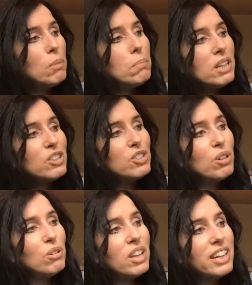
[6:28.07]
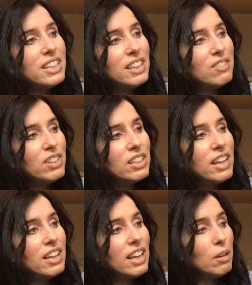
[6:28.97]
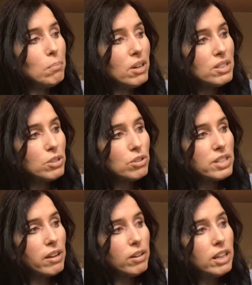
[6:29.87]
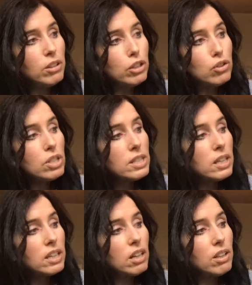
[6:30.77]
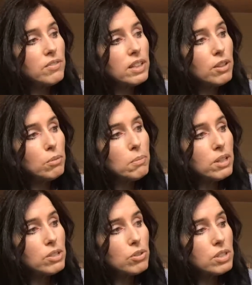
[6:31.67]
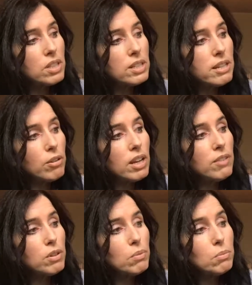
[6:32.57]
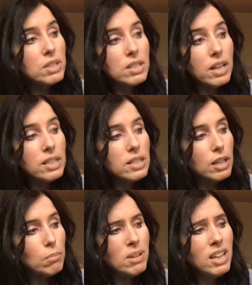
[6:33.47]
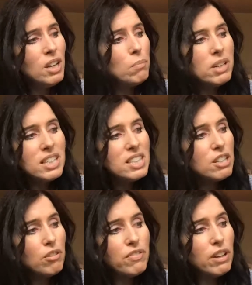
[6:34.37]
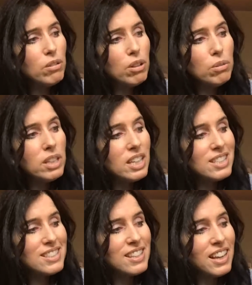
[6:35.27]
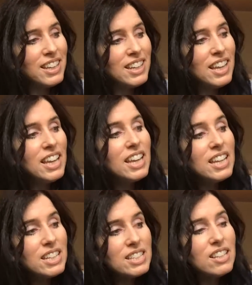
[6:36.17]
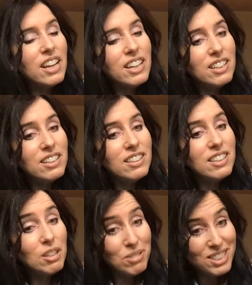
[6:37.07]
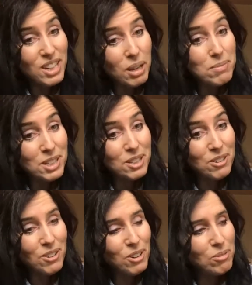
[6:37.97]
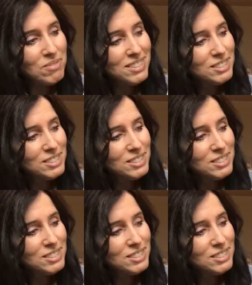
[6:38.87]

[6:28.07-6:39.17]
Big Joe liked living at Monster Town. He looked just like all of the other monsters in the town. Everyone was nice to him, but he still felt lonely inside. He decided it was time to go home.